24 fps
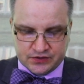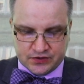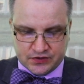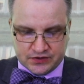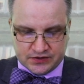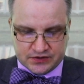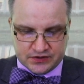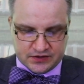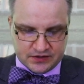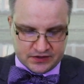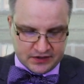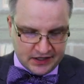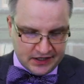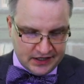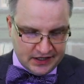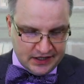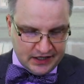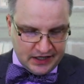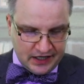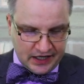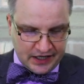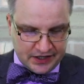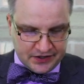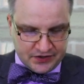So it's
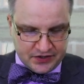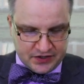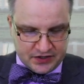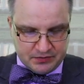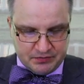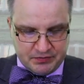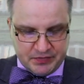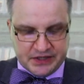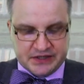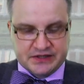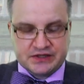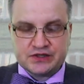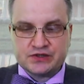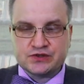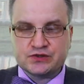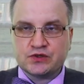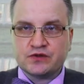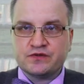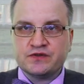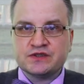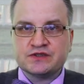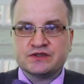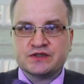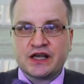either basic
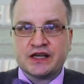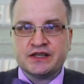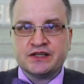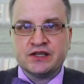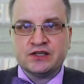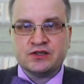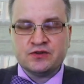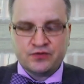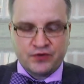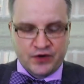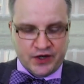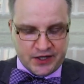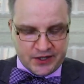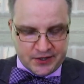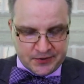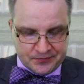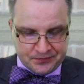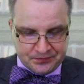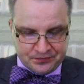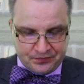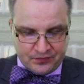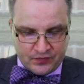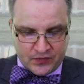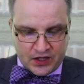service
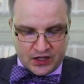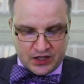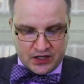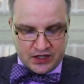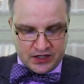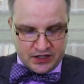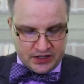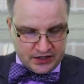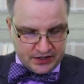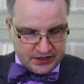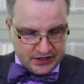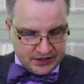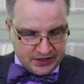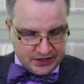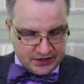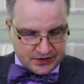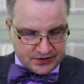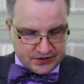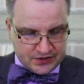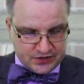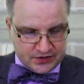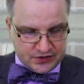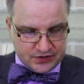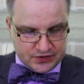identifier, it
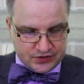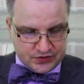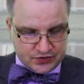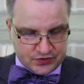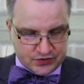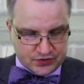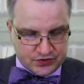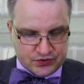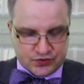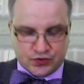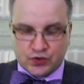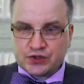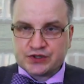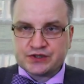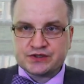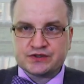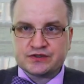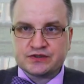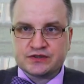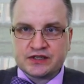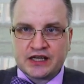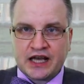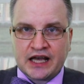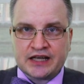is a
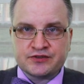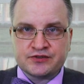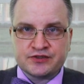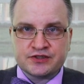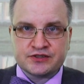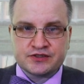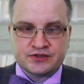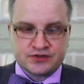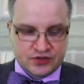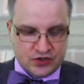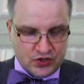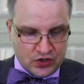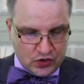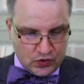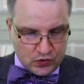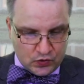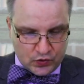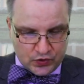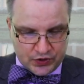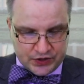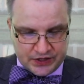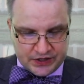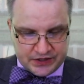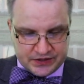source address,
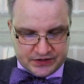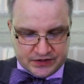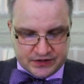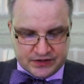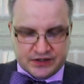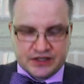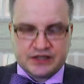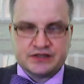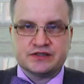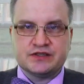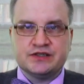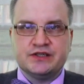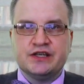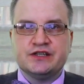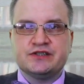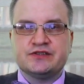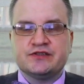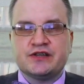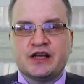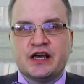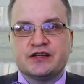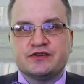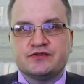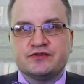or it is a
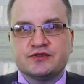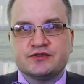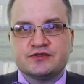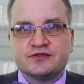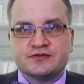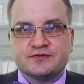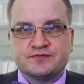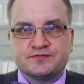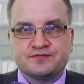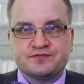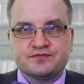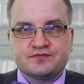destination address.